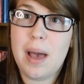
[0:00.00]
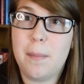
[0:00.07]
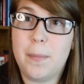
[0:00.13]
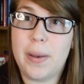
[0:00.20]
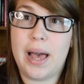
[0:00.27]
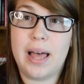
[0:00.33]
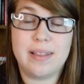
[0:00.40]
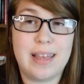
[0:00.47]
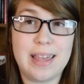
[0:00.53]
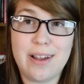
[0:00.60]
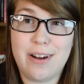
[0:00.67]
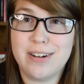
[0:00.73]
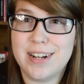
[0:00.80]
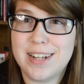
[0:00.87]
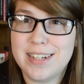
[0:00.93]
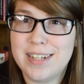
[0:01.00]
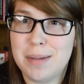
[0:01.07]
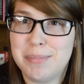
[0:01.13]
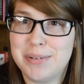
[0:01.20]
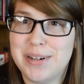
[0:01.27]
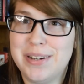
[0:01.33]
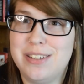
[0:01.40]
But lighthearted
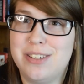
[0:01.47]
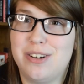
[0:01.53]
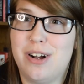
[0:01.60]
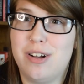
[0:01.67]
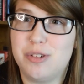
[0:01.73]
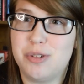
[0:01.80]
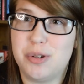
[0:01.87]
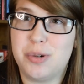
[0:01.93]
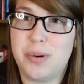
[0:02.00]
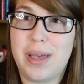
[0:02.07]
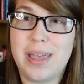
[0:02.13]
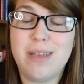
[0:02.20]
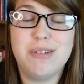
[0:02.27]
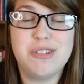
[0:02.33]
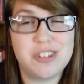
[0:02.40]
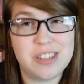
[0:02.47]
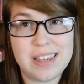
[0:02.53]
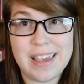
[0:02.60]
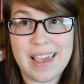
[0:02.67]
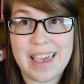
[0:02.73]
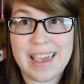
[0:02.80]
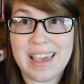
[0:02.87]
contemporaries are also
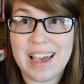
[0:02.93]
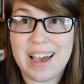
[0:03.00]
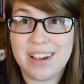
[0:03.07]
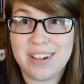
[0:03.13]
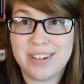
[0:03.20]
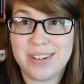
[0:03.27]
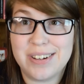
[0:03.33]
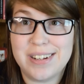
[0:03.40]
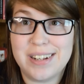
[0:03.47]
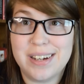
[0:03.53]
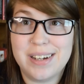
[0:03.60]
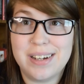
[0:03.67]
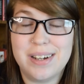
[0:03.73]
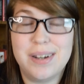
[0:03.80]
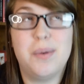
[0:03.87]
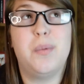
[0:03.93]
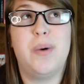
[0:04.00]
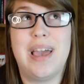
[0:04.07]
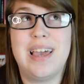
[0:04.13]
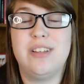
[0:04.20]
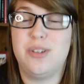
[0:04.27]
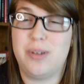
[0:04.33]
usually a good
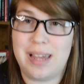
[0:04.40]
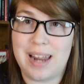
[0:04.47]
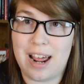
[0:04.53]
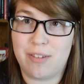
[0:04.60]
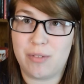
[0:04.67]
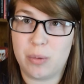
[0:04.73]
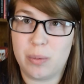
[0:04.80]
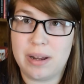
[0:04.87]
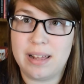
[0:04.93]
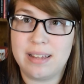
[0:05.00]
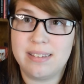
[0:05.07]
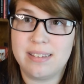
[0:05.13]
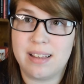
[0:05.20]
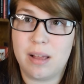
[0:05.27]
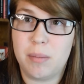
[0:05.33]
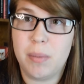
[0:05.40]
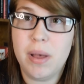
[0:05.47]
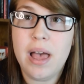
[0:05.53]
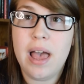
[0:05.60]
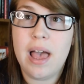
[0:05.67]
way to get out of a reading slump.